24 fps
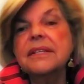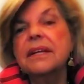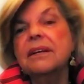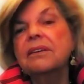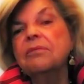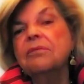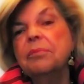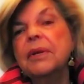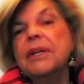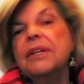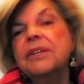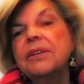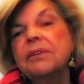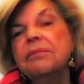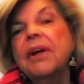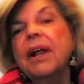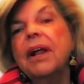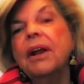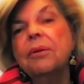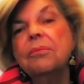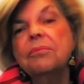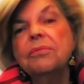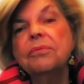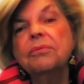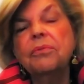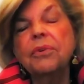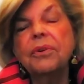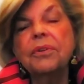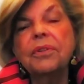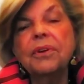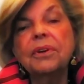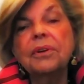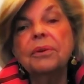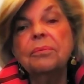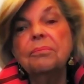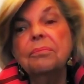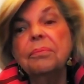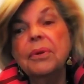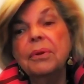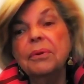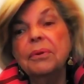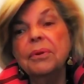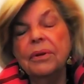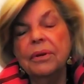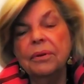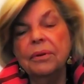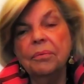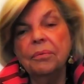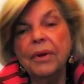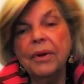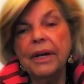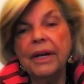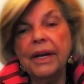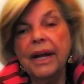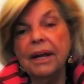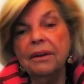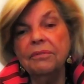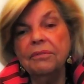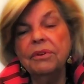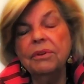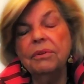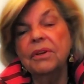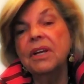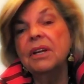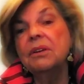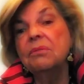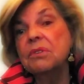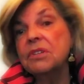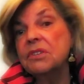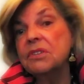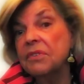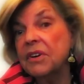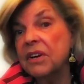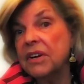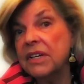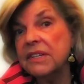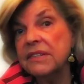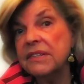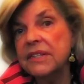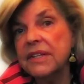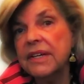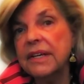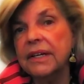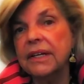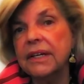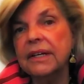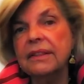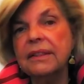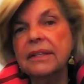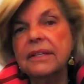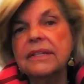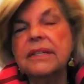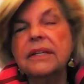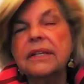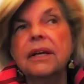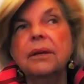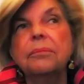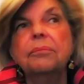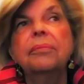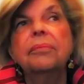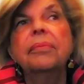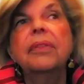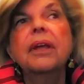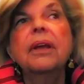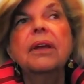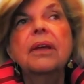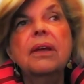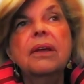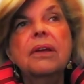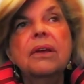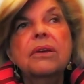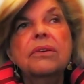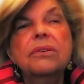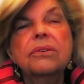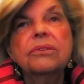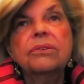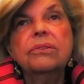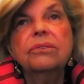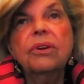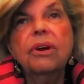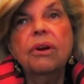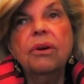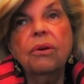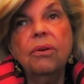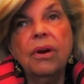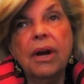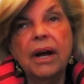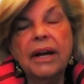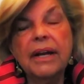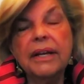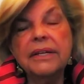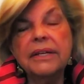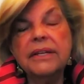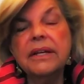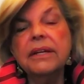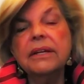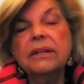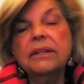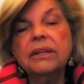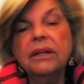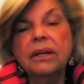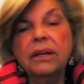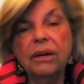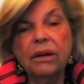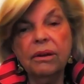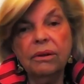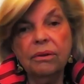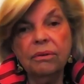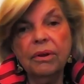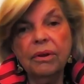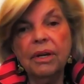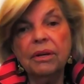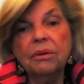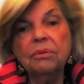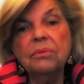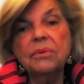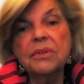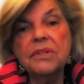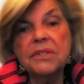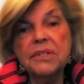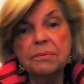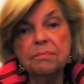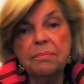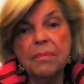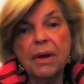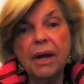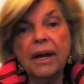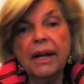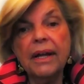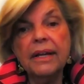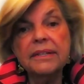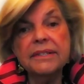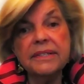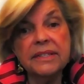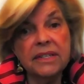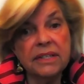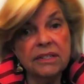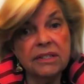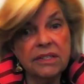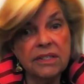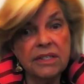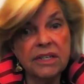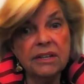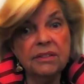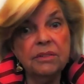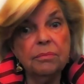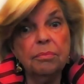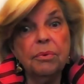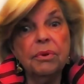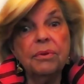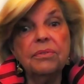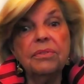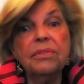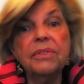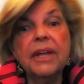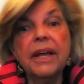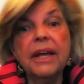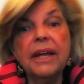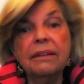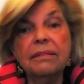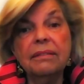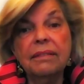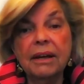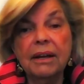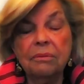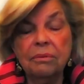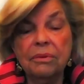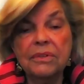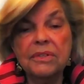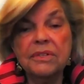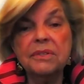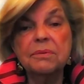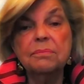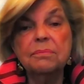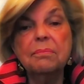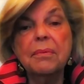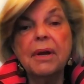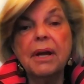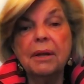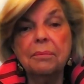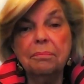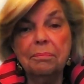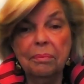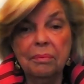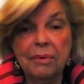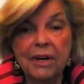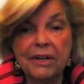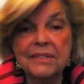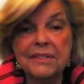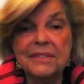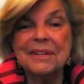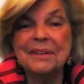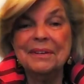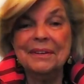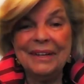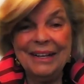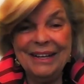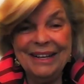that have been developed for the computer and what have you. And he was very sick at the time. So I did go, and it was my 60th birthday, and that was my present.